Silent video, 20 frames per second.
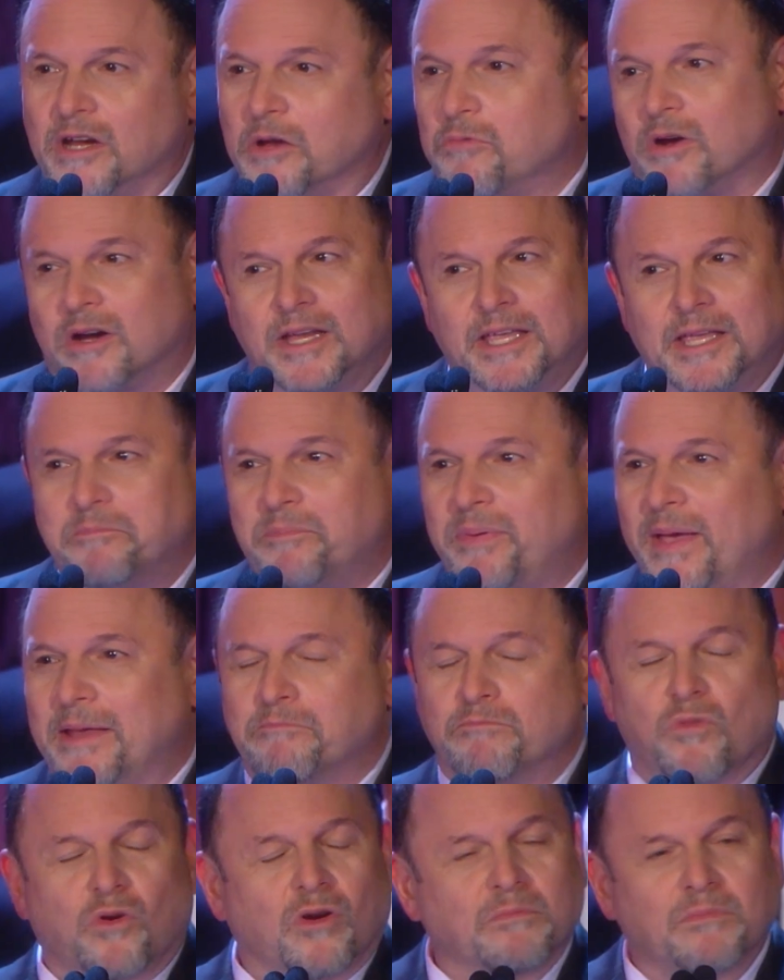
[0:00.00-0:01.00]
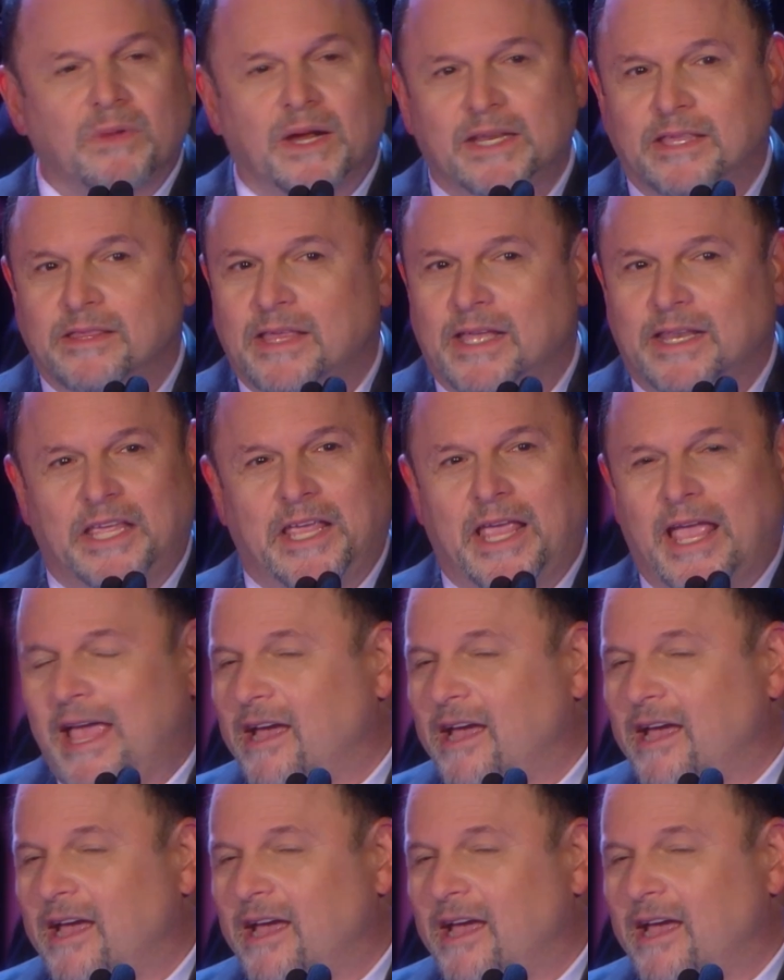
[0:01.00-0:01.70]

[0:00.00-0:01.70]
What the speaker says: where he bet more money than he